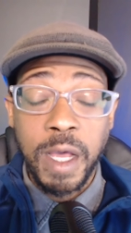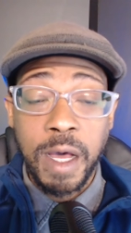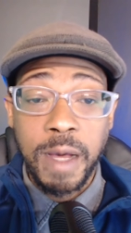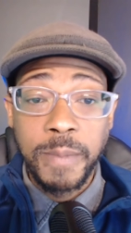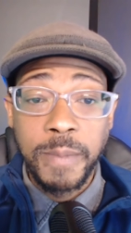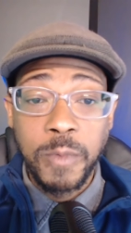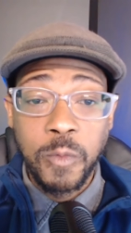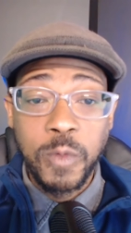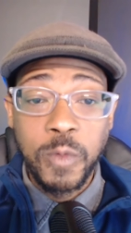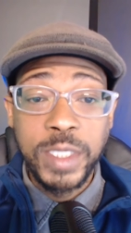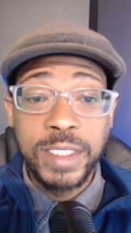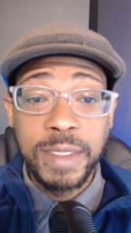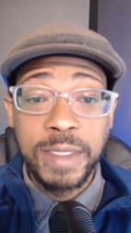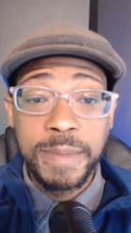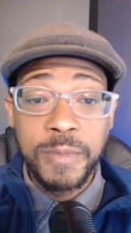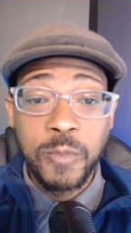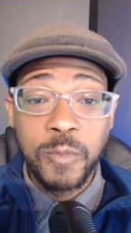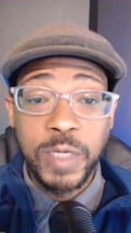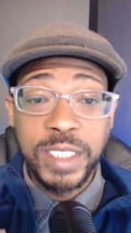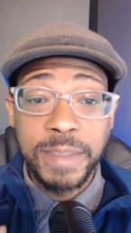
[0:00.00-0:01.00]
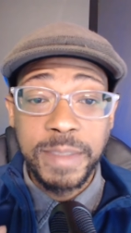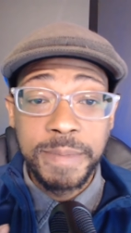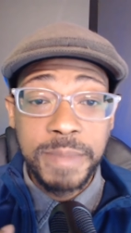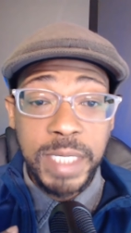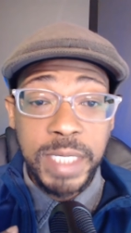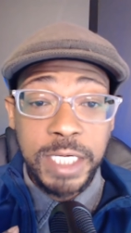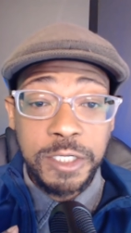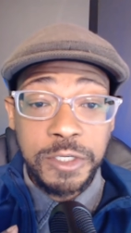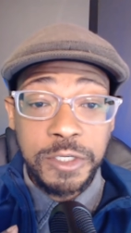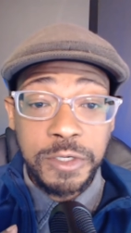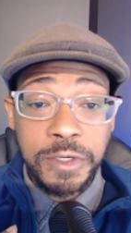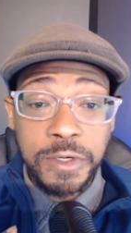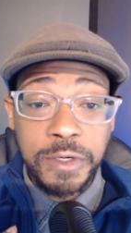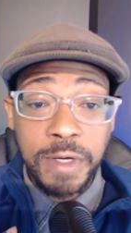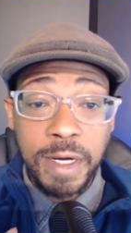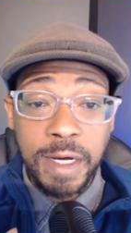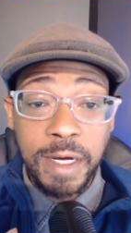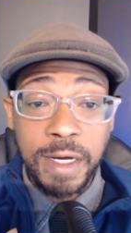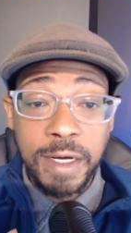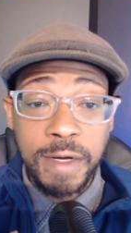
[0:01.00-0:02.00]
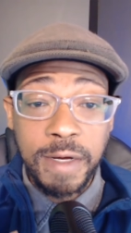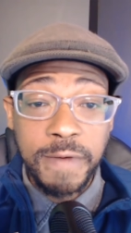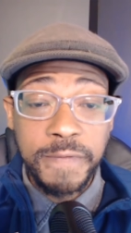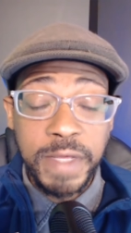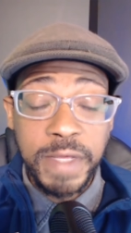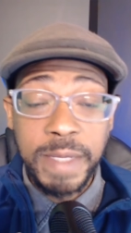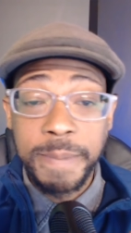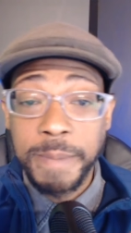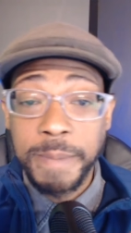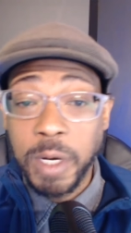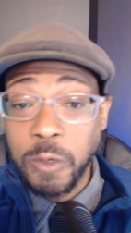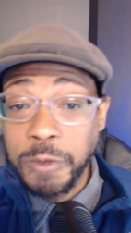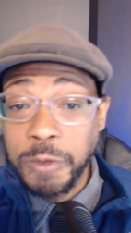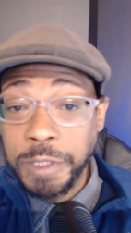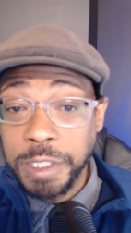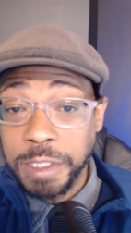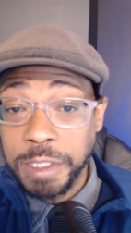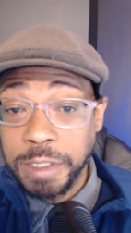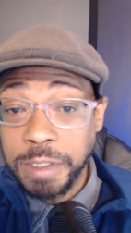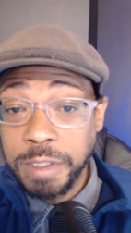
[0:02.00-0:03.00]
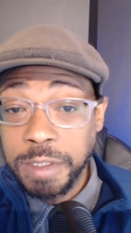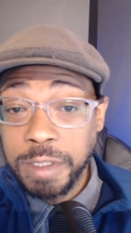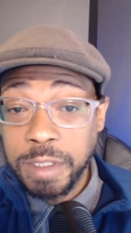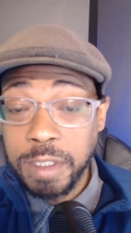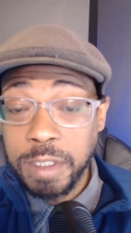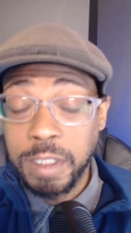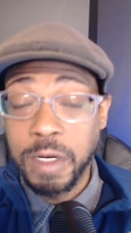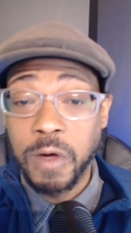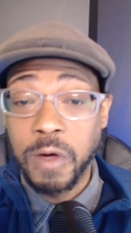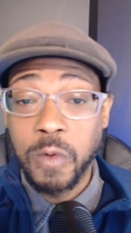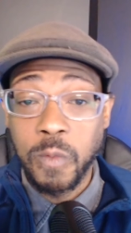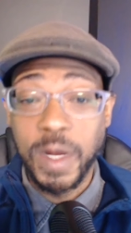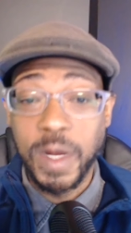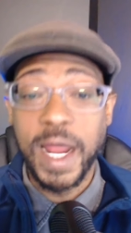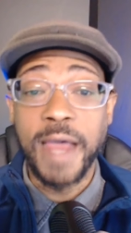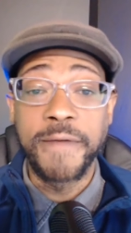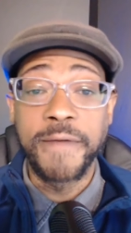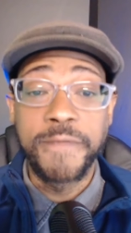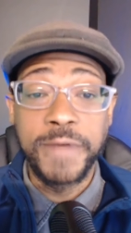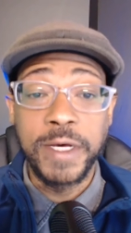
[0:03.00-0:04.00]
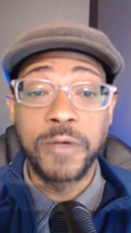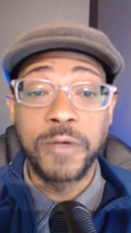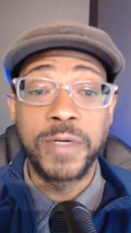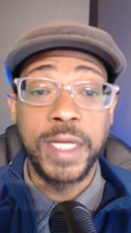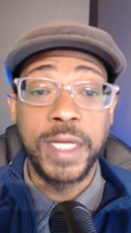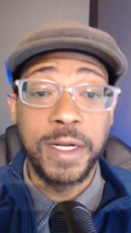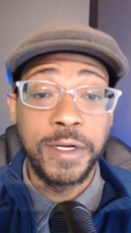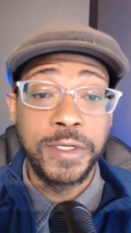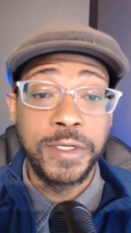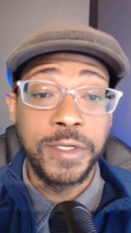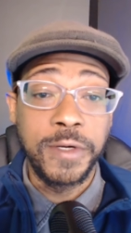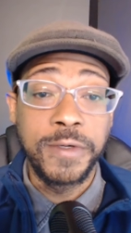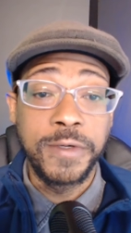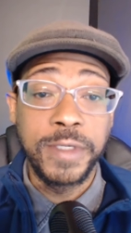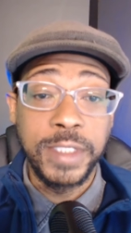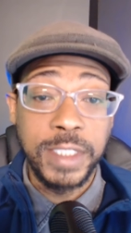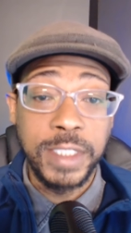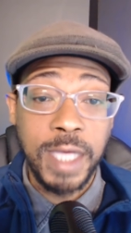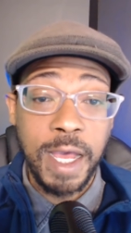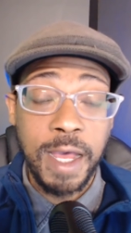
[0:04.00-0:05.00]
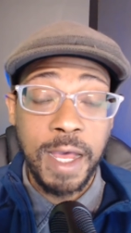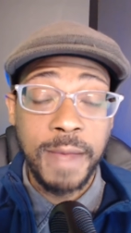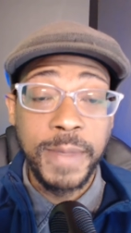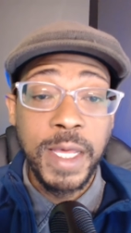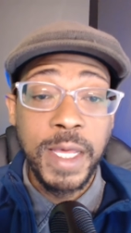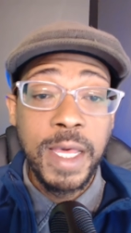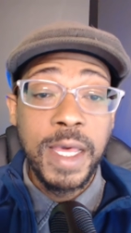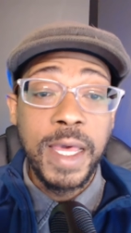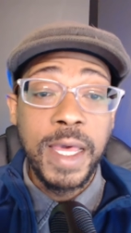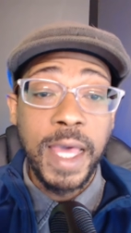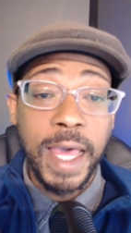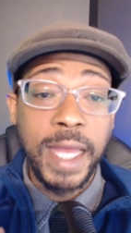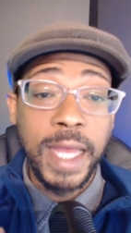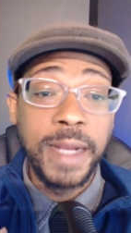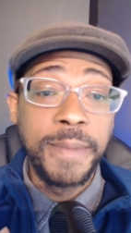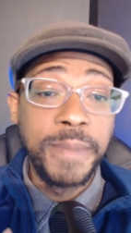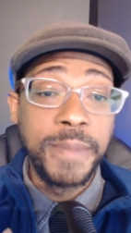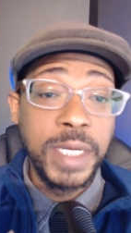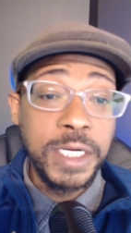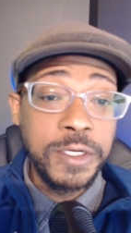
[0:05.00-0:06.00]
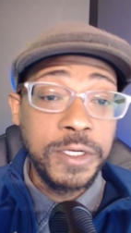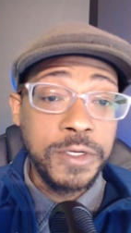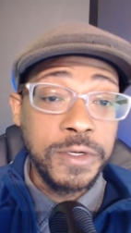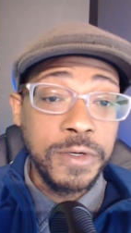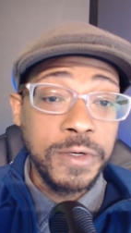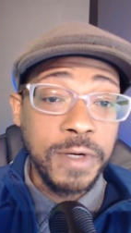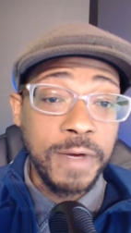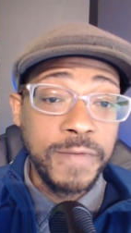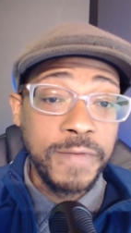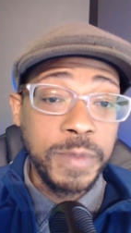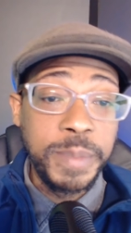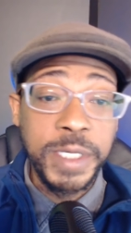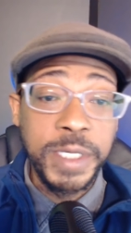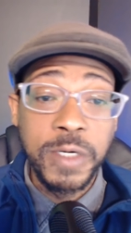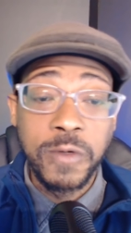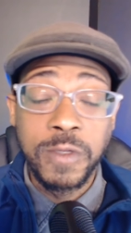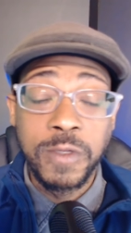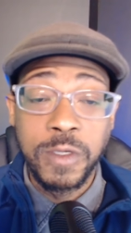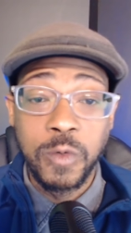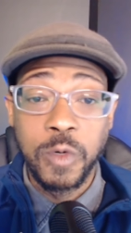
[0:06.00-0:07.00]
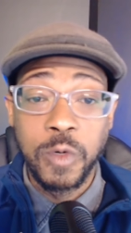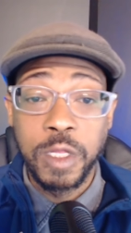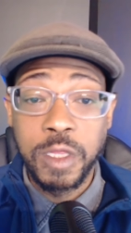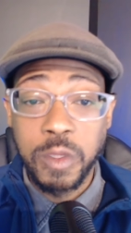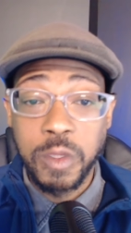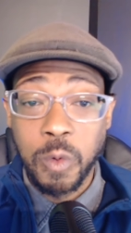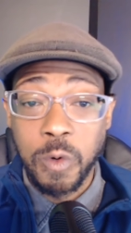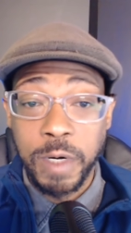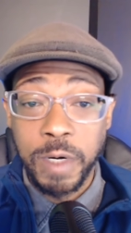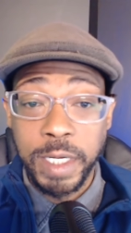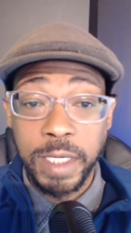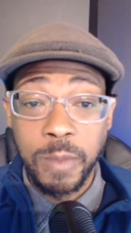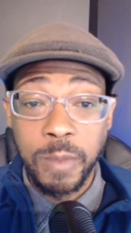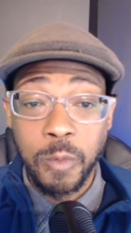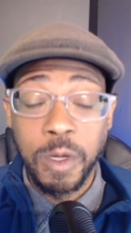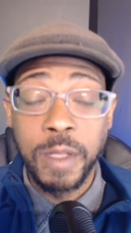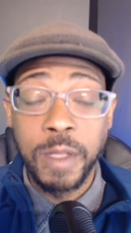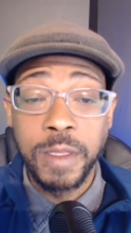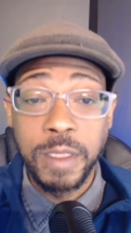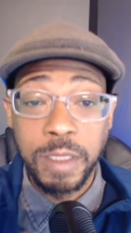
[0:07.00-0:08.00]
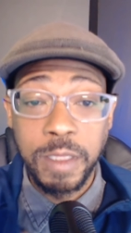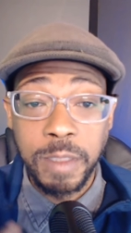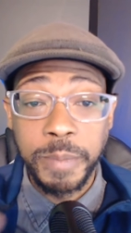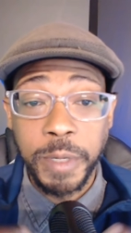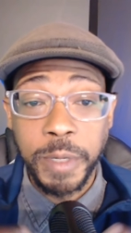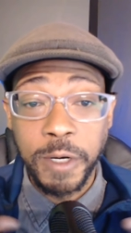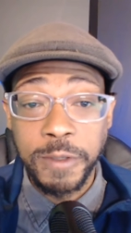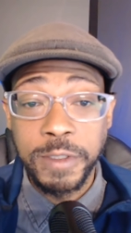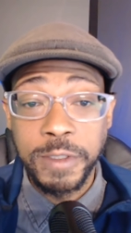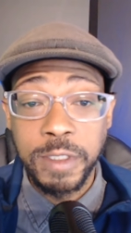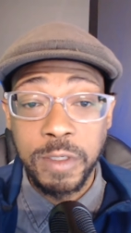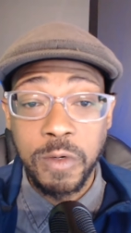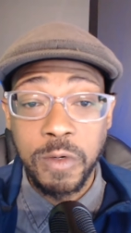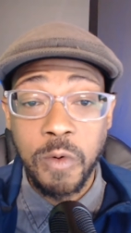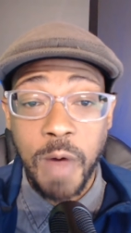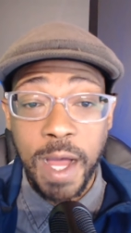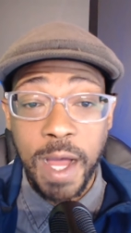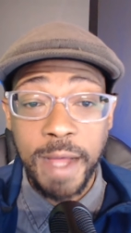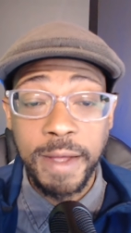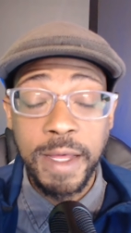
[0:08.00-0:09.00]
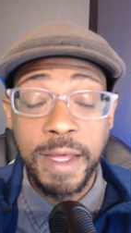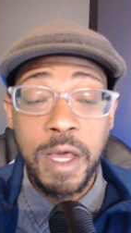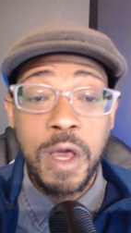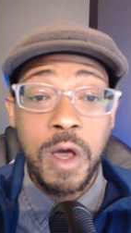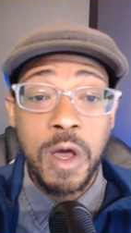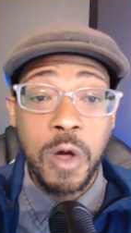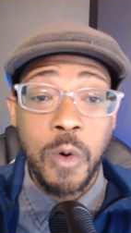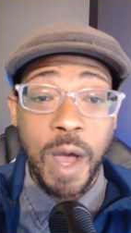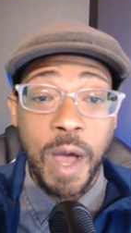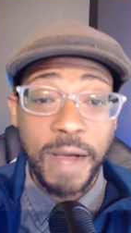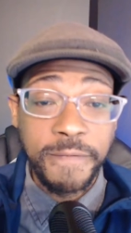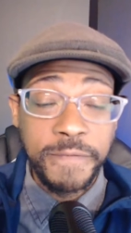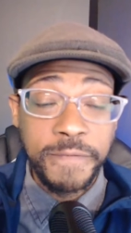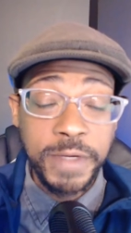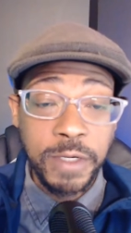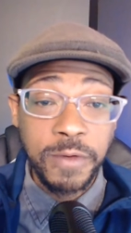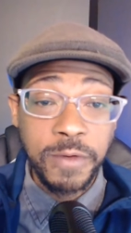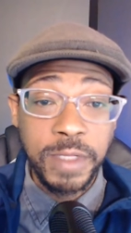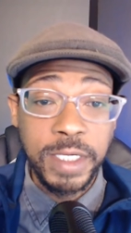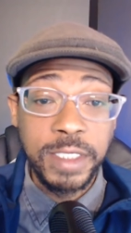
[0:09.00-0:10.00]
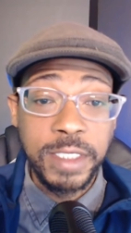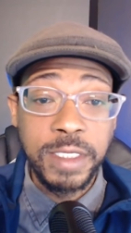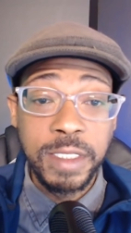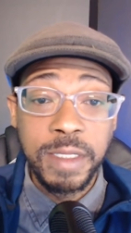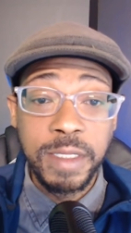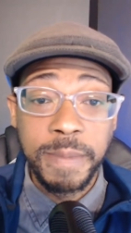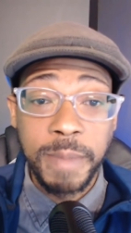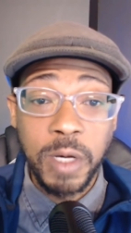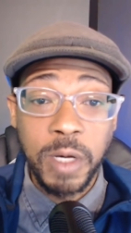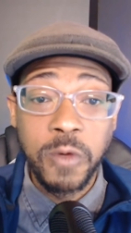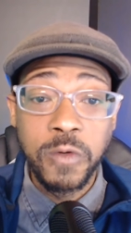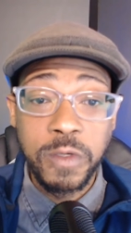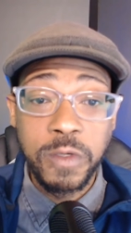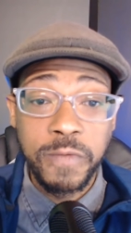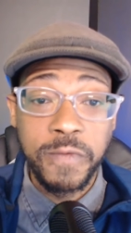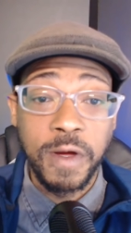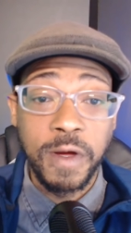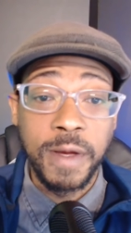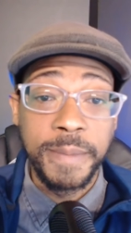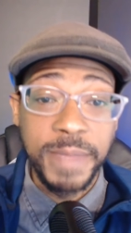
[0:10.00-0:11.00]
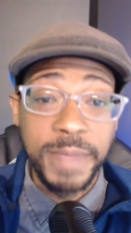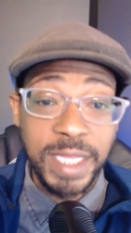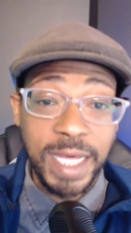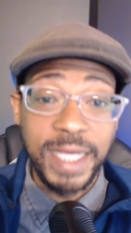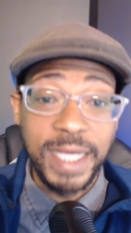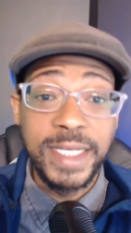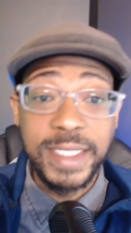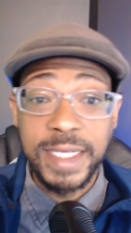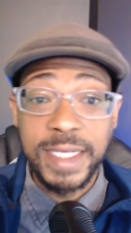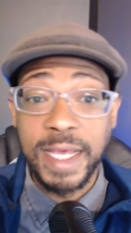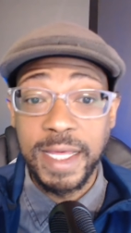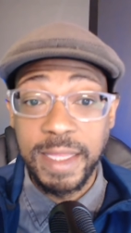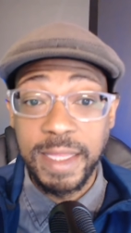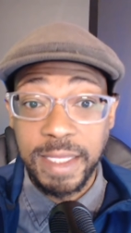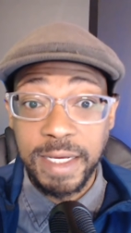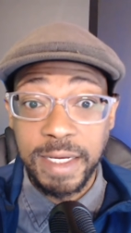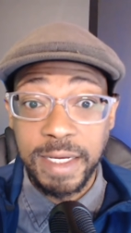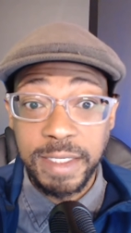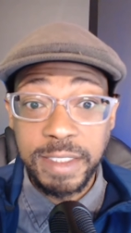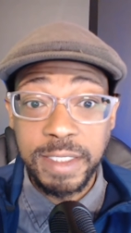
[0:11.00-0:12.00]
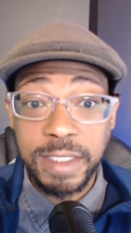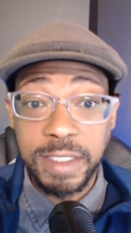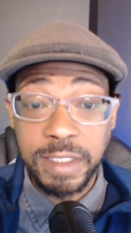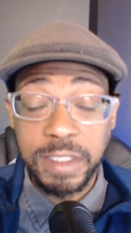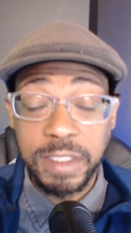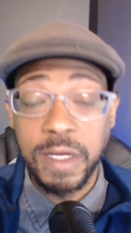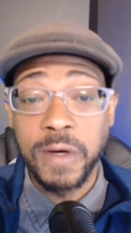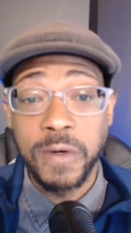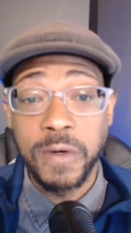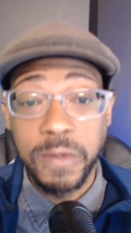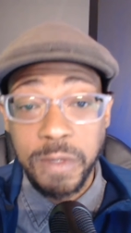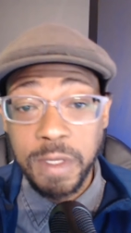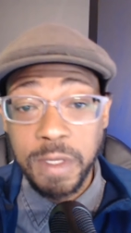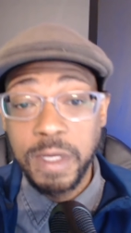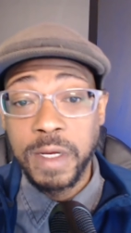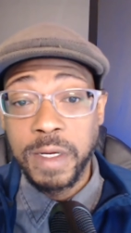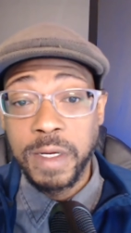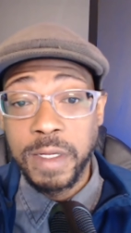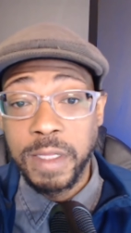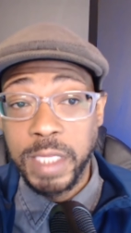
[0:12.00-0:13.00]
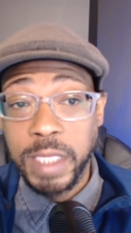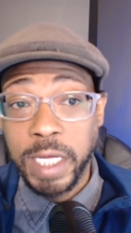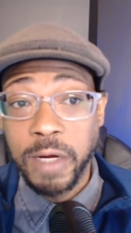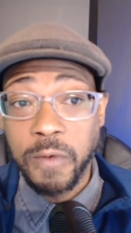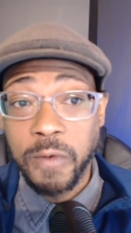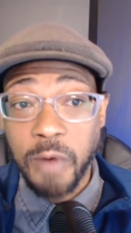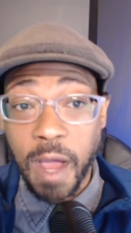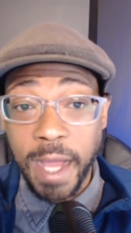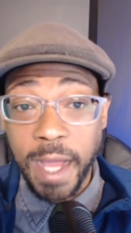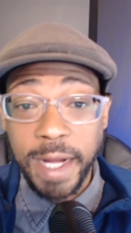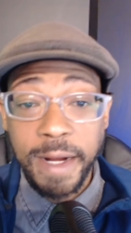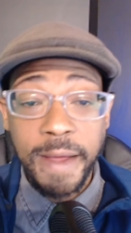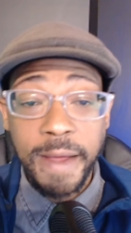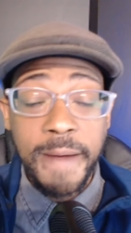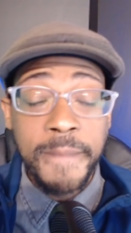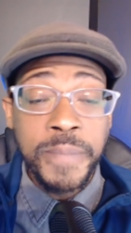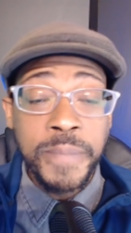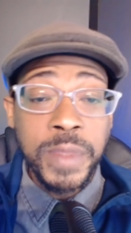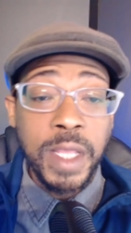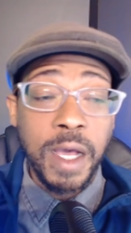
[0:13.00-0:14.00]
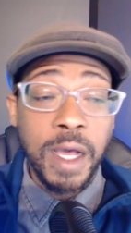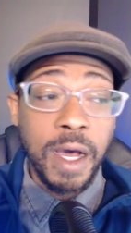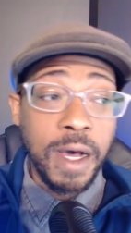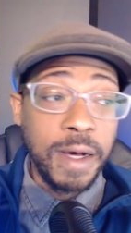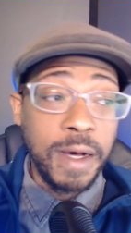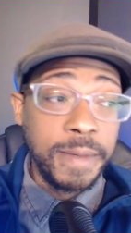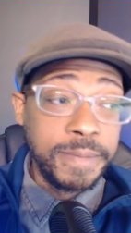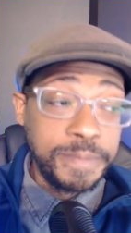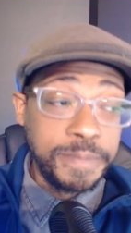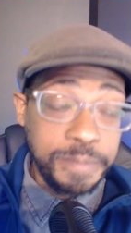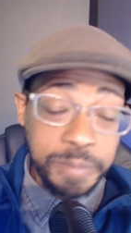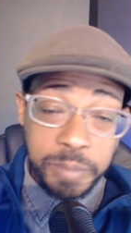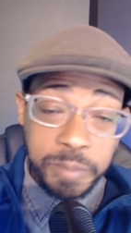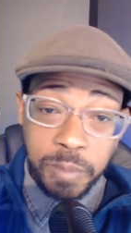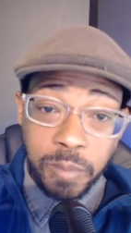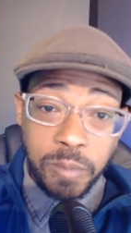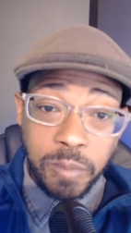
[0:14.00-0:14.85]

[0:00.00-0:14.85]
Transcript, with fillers: um, was a was a mixture of emotions, you know, what I felt at a certain time, and a mixture of appeal to authority. Well, the person who I who I feel this the most from, they say this, and so they're right. Um,